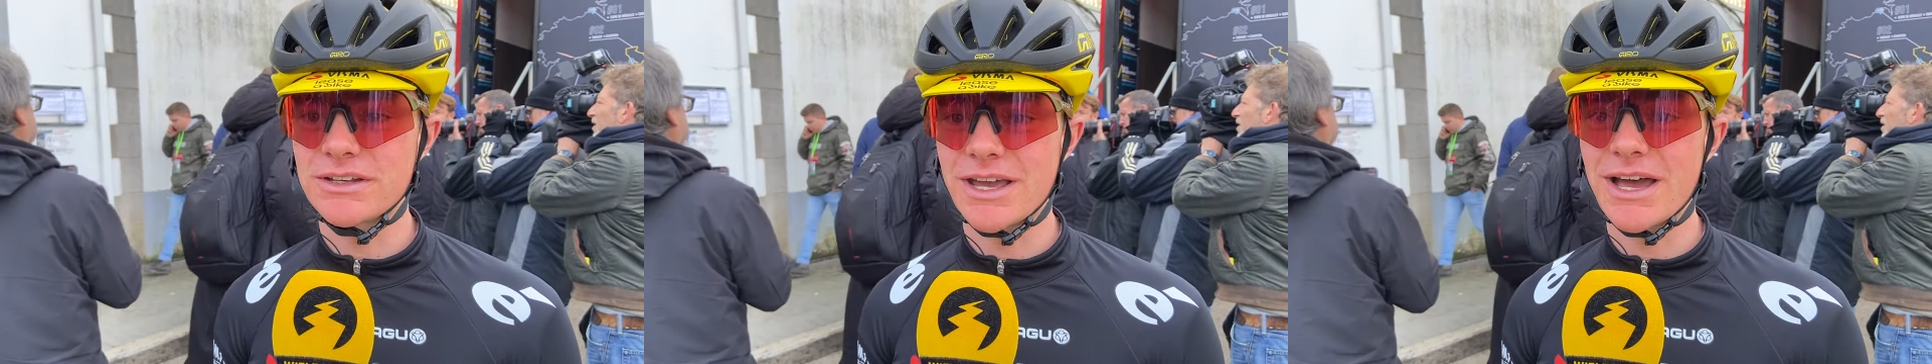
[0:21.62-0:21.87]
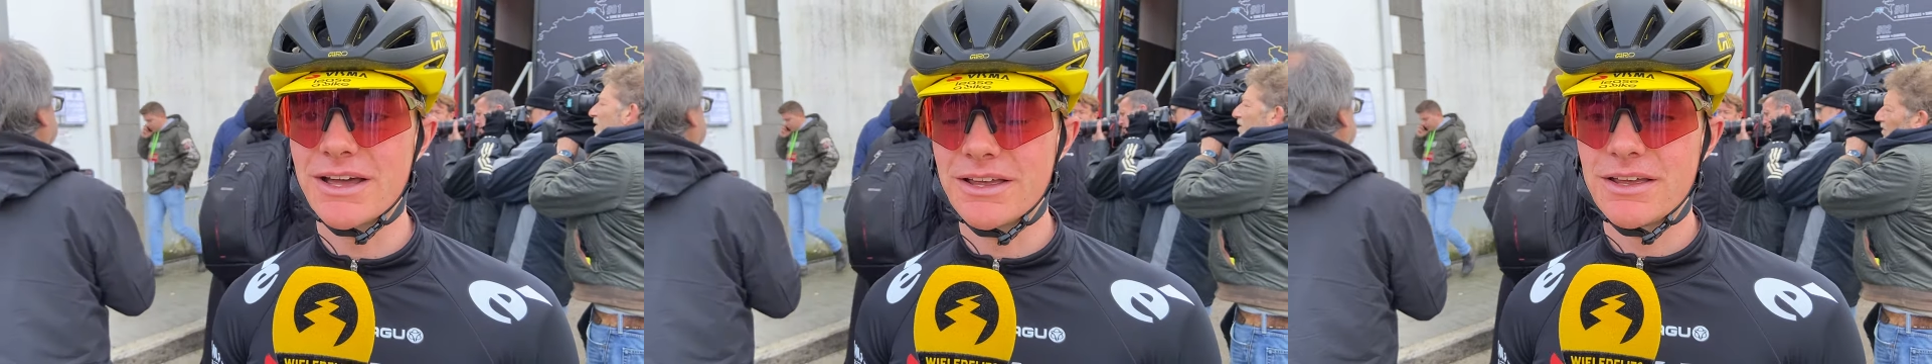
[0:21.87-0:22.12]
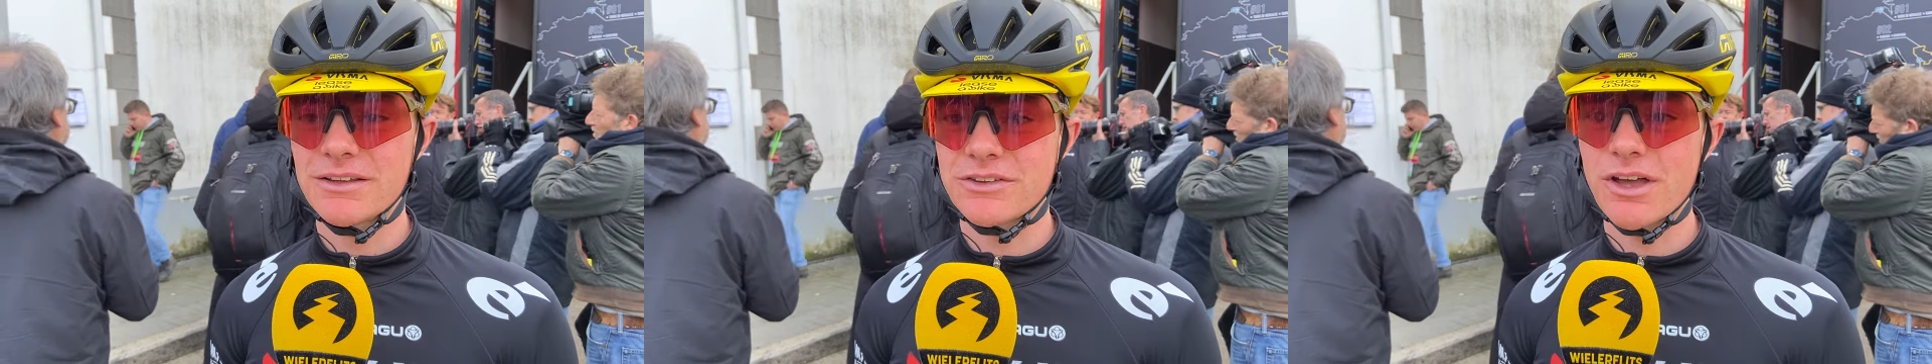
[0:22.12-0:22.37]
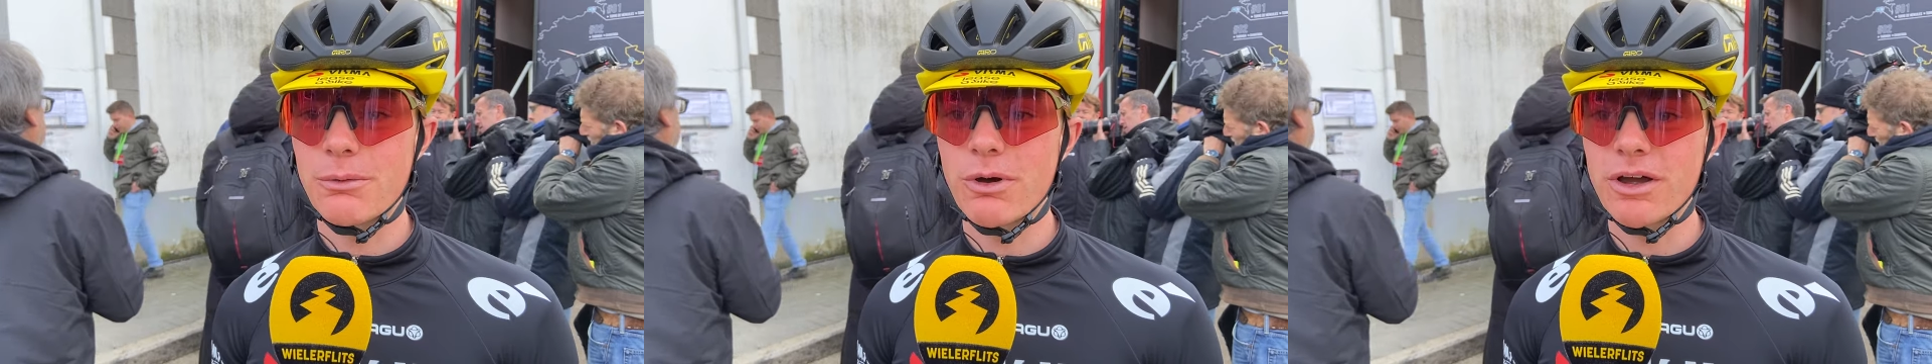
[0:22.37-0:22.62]
yeah,
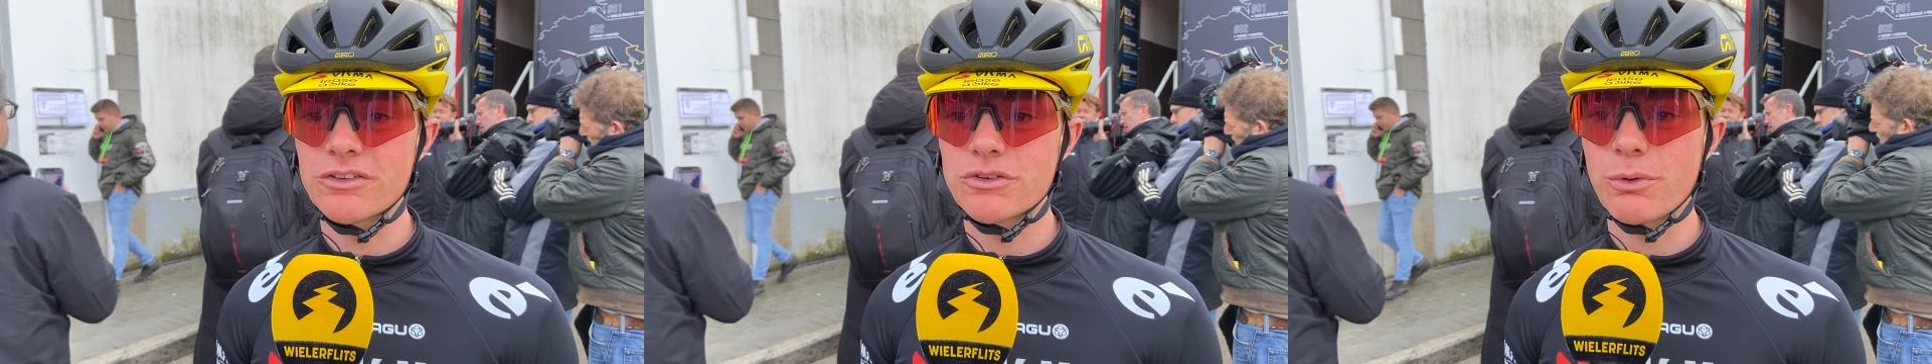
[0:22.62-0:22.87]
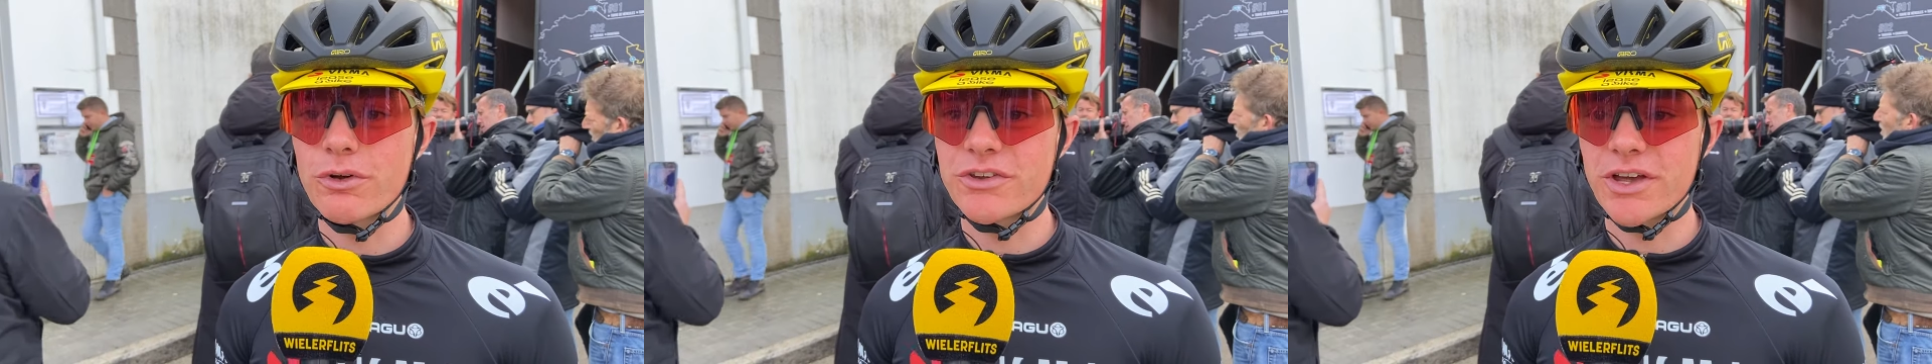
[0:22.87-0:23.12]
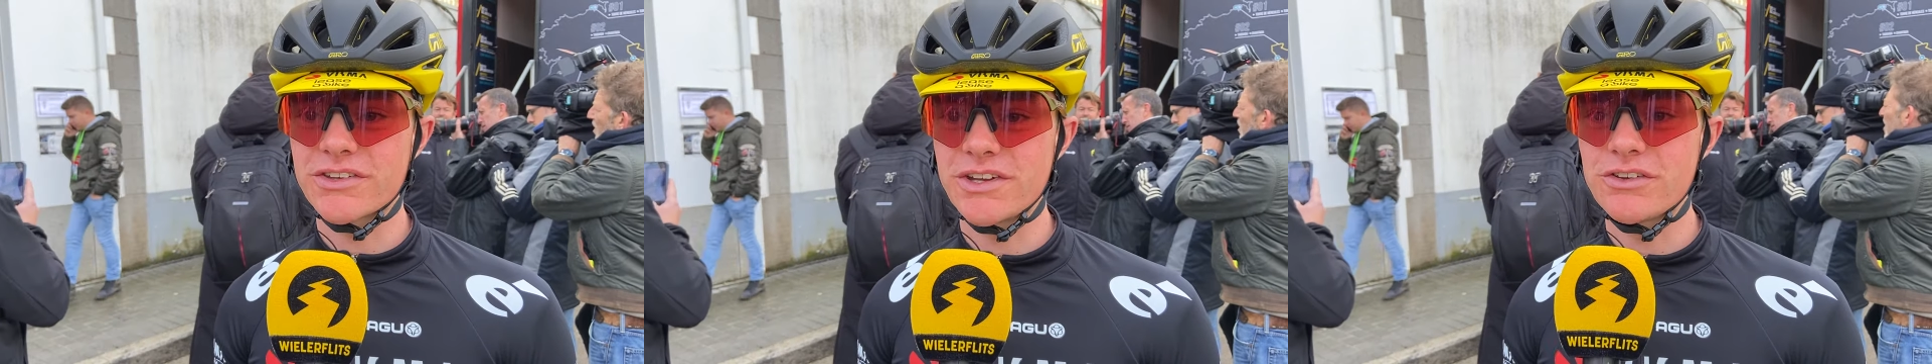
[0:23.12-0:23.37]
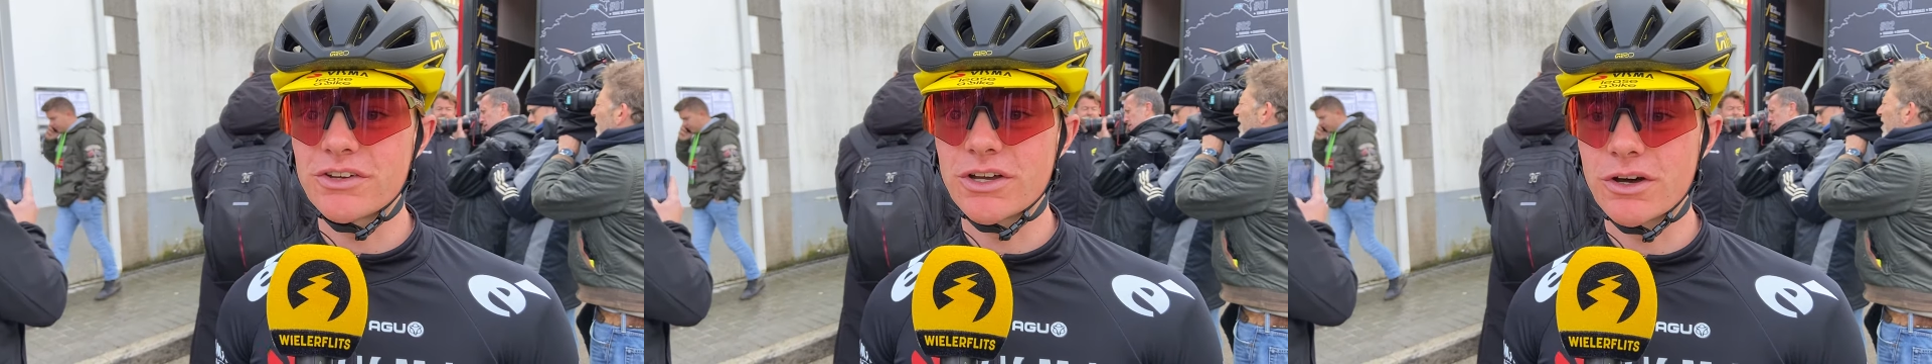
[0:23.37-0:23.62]
start working towards our
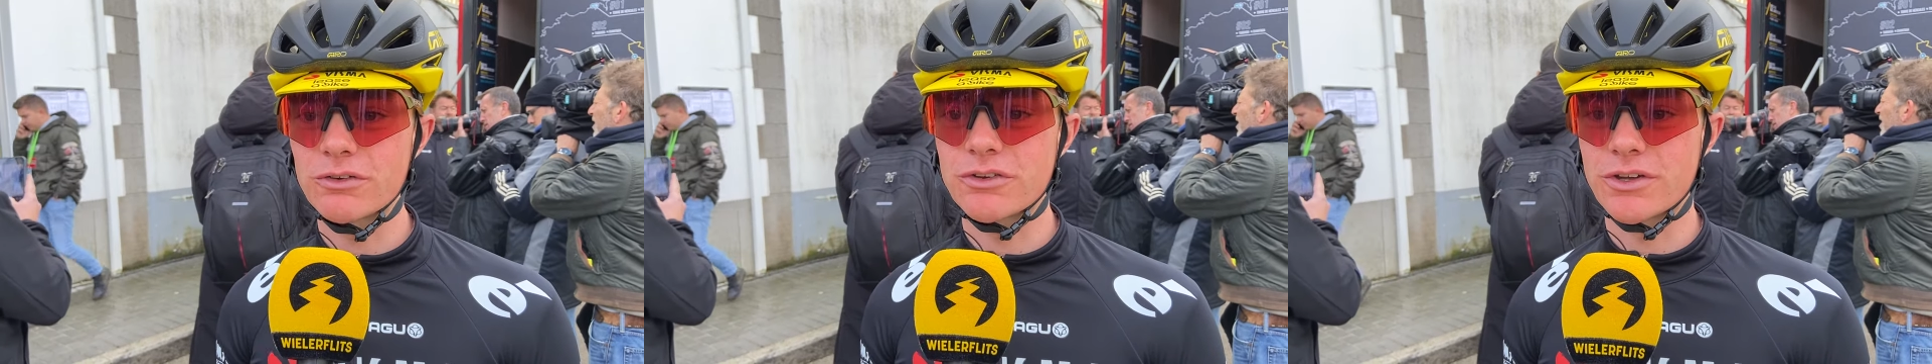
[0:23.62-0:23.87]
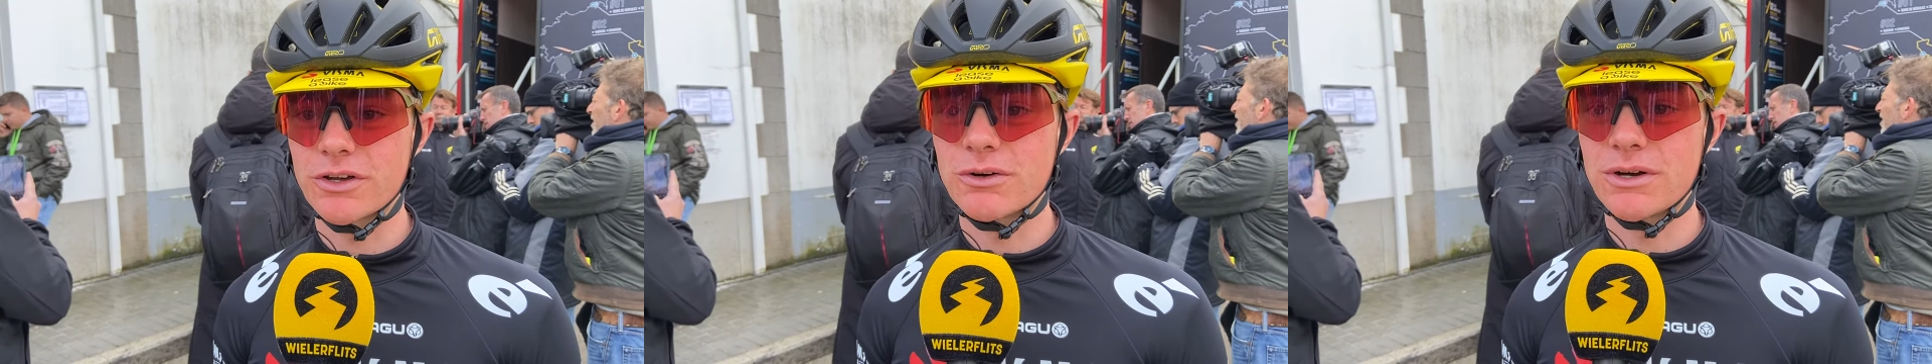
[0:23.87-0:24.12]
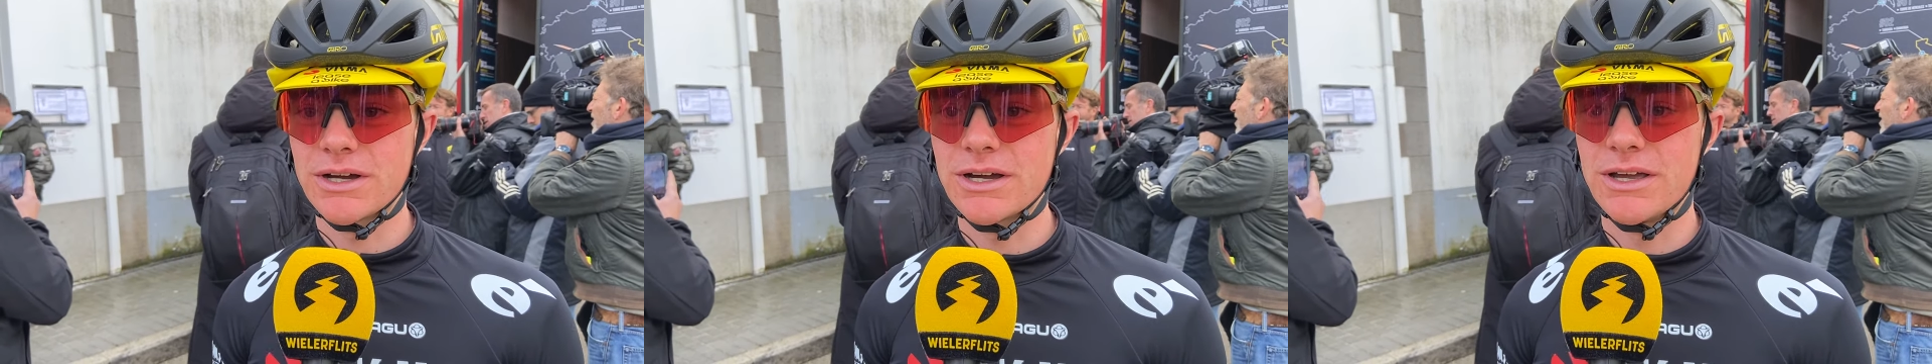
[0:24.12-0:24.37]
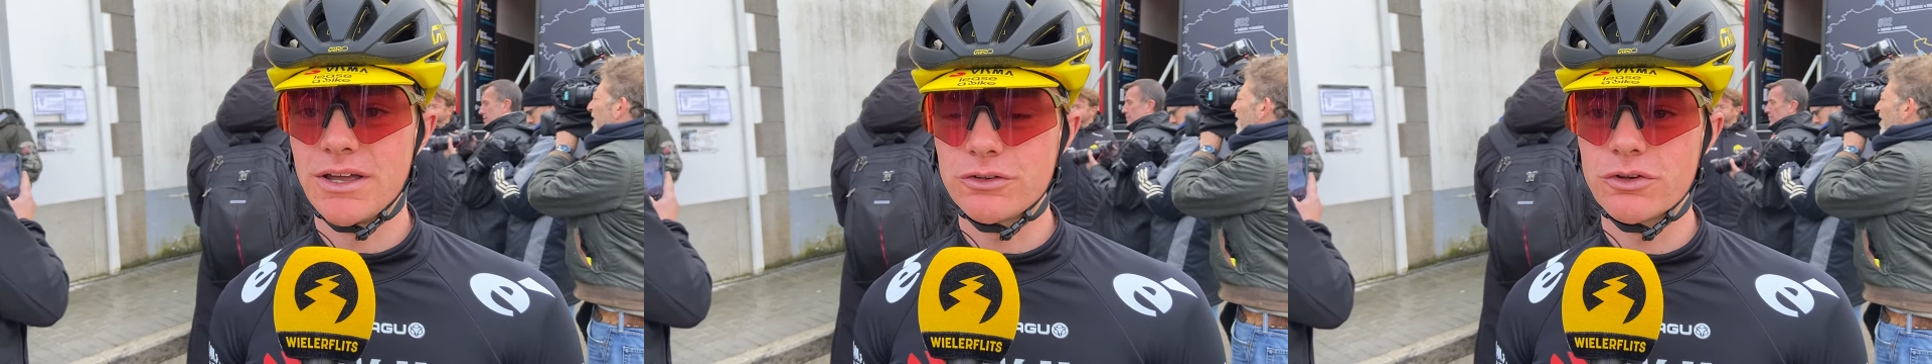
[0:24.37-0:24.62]
season goals. So
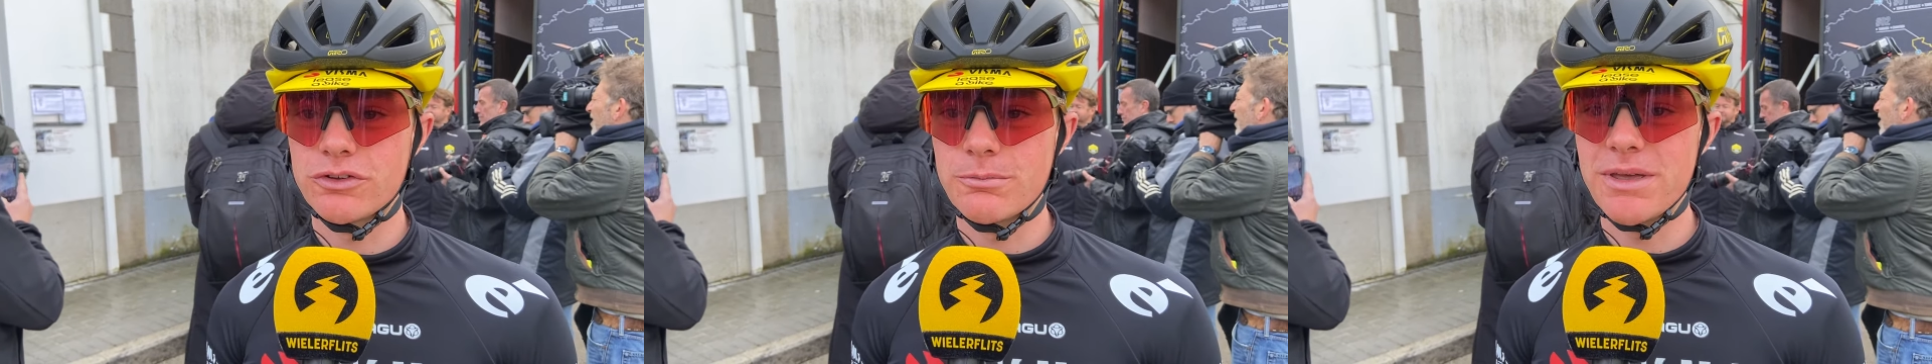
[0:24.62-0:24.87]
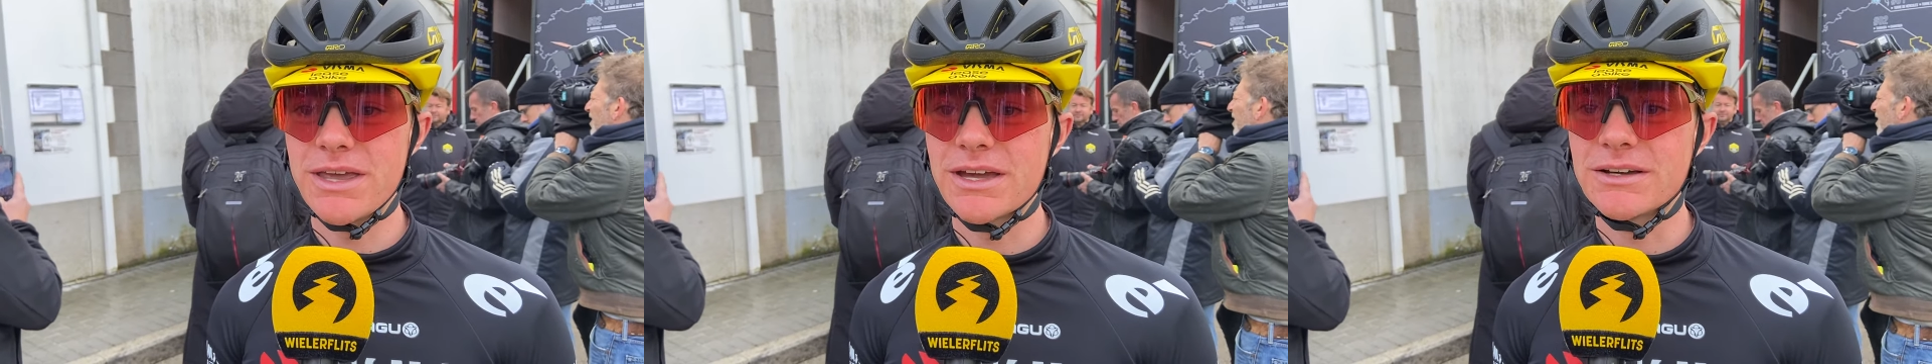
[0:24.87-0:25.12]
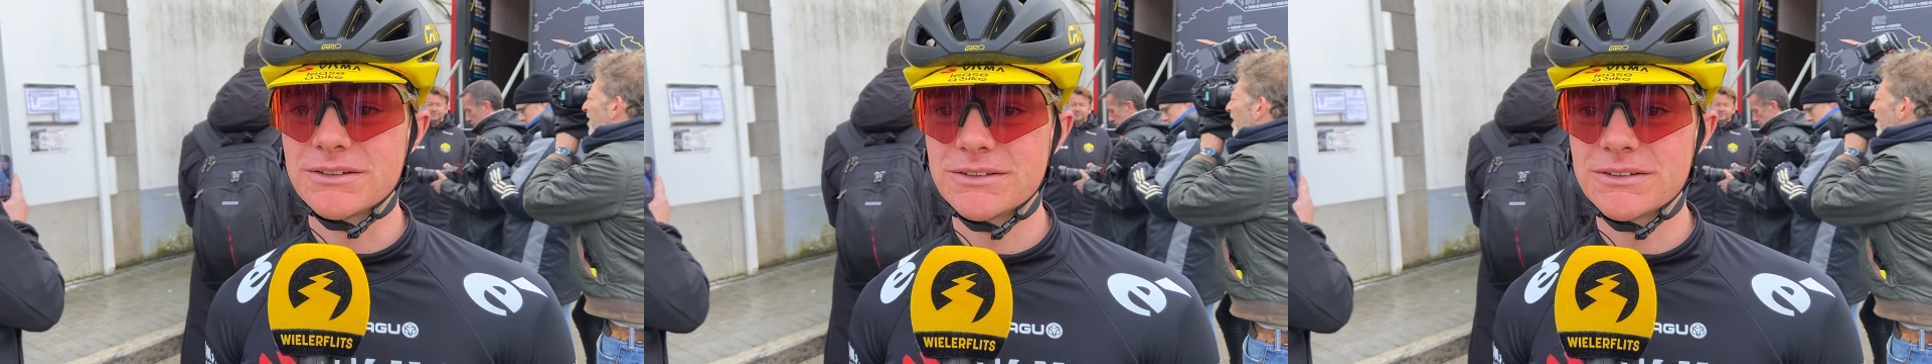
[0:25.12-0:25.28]
it's good to be here.